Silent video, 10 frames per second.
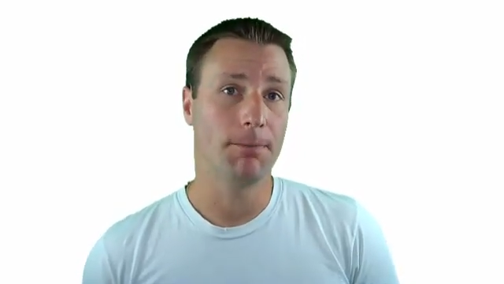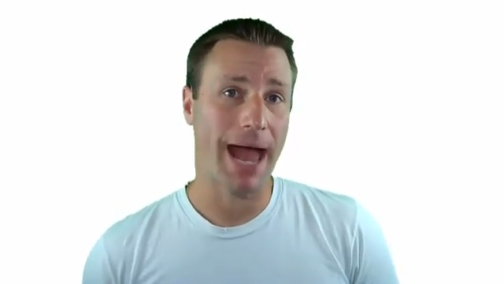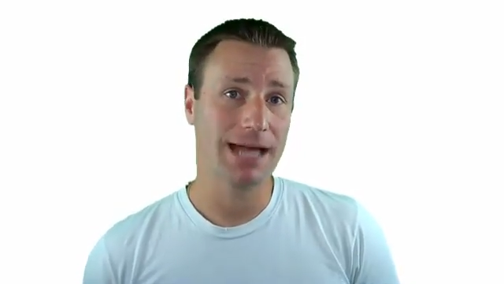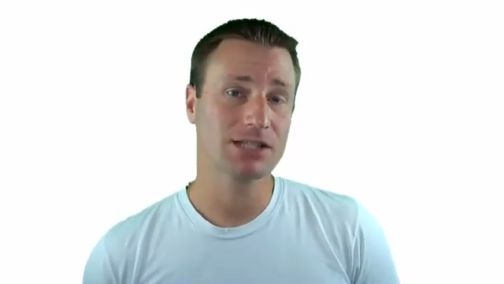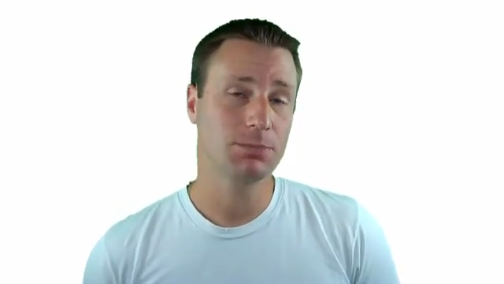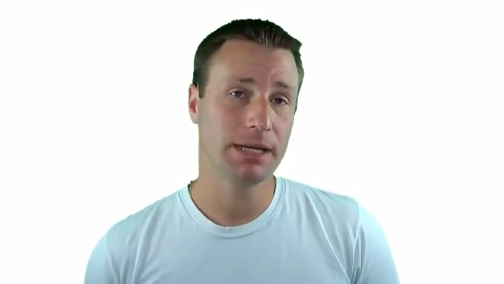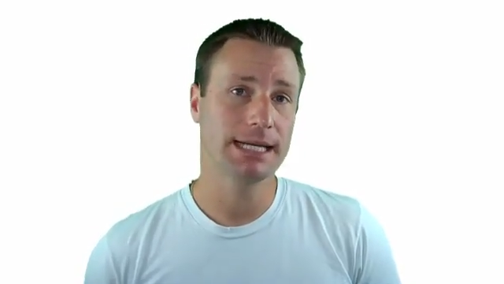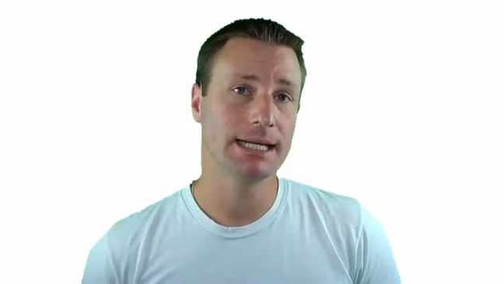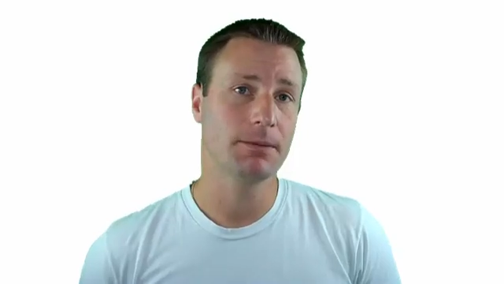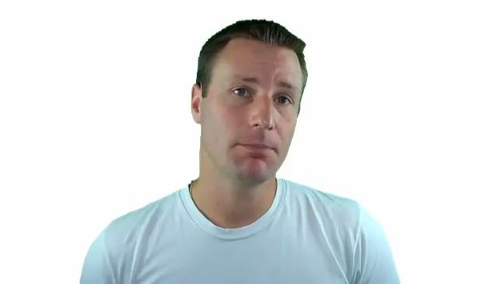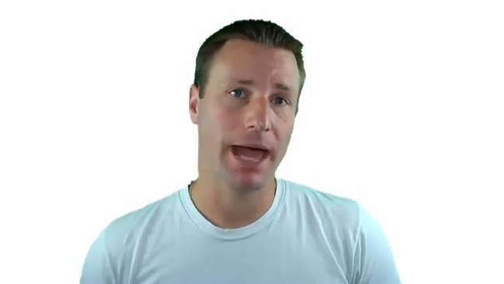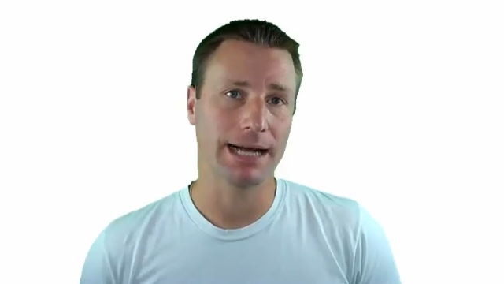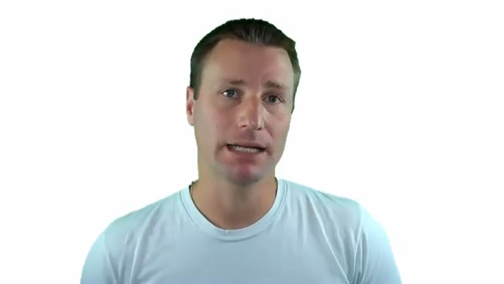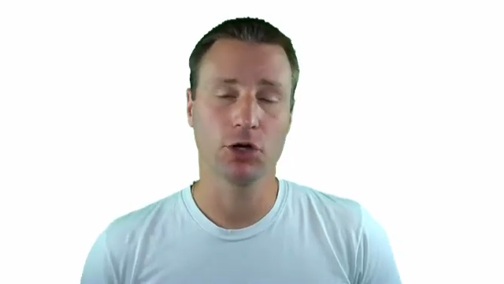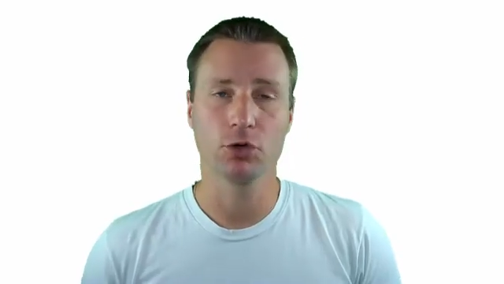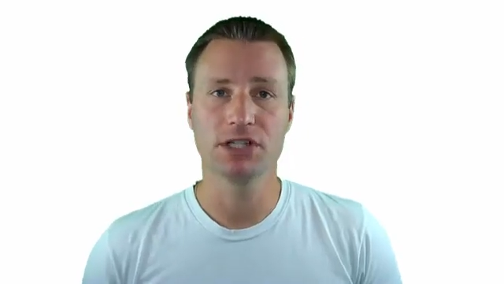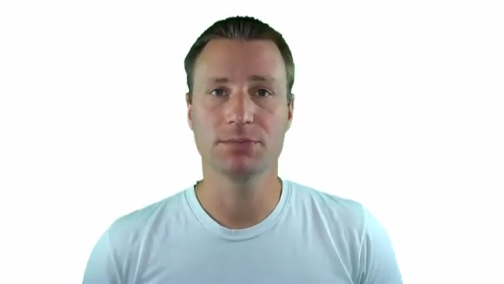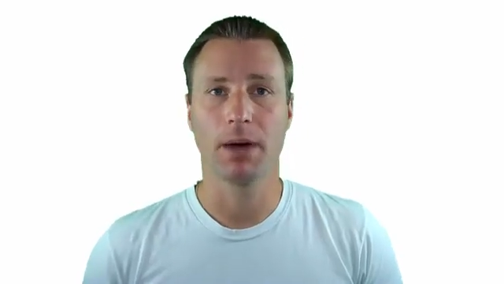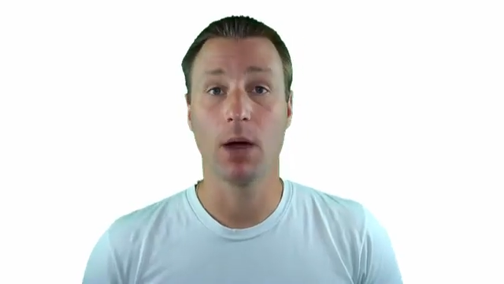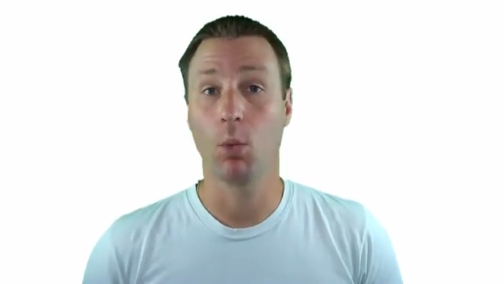bat speed at impact
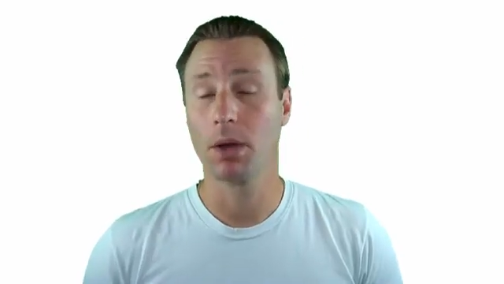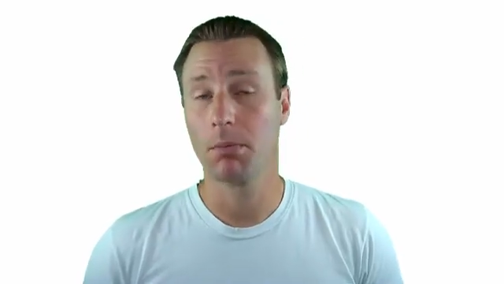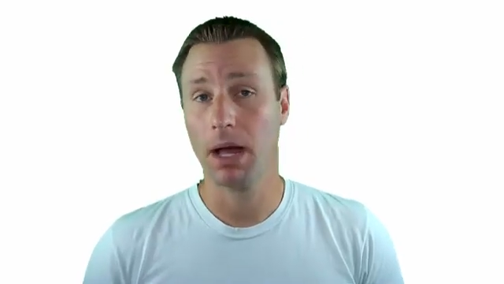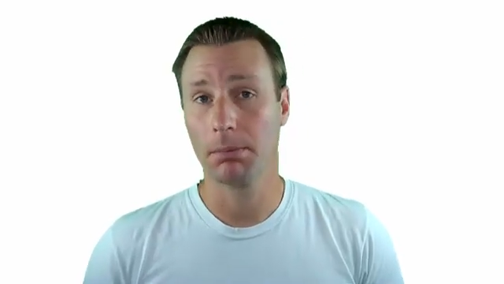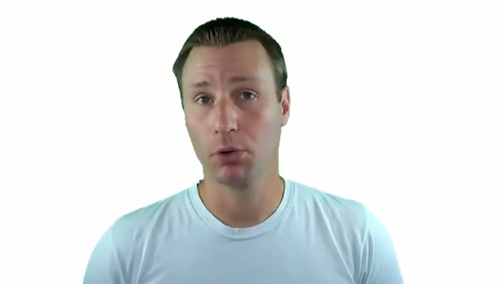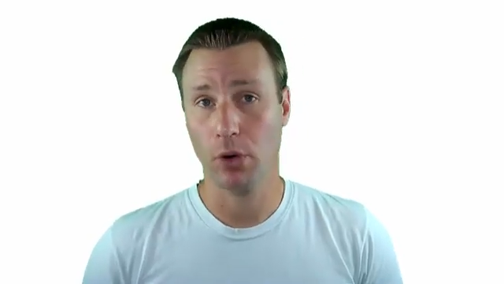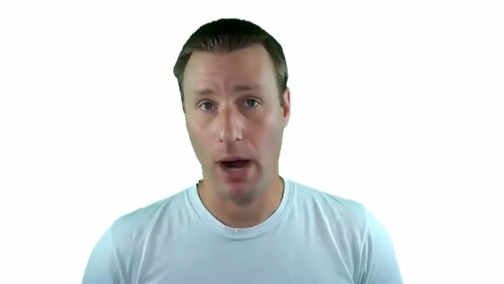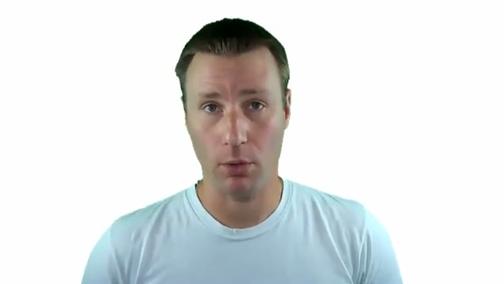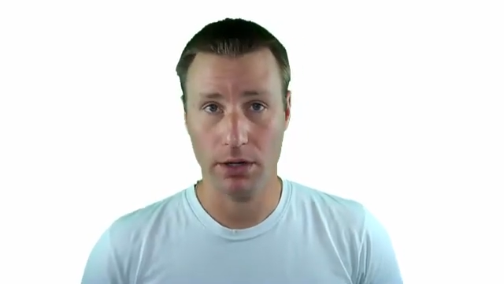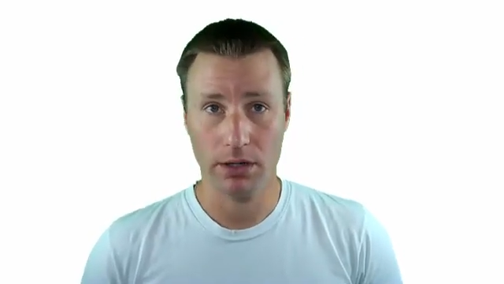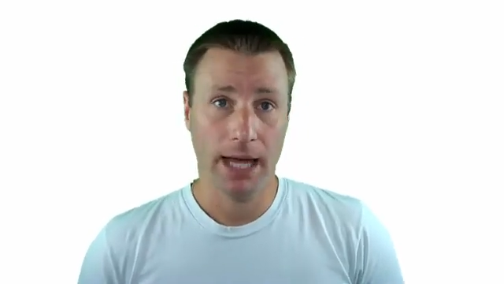increased by one mile per hour.